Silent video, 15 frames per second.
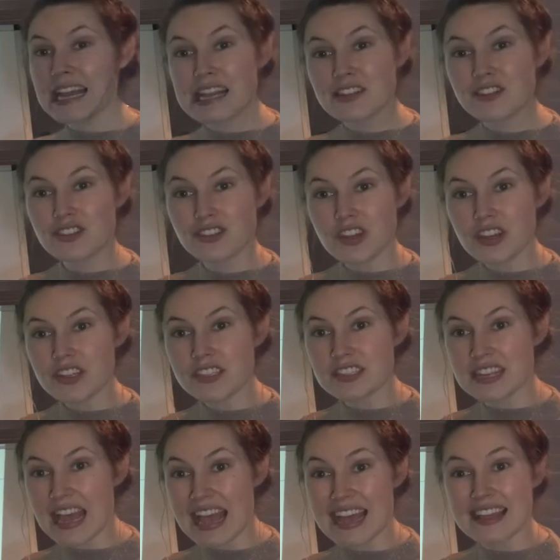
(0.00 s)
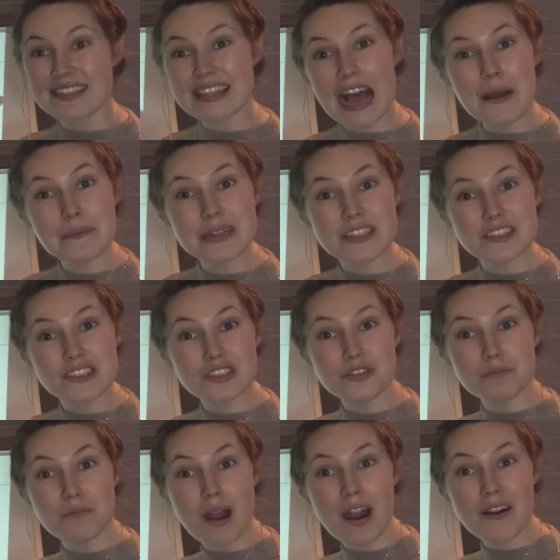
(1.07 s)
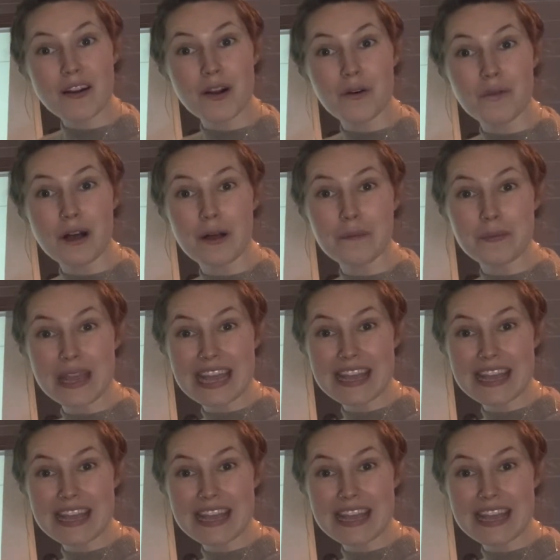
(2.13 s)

is Thursday, that means tomorrow will be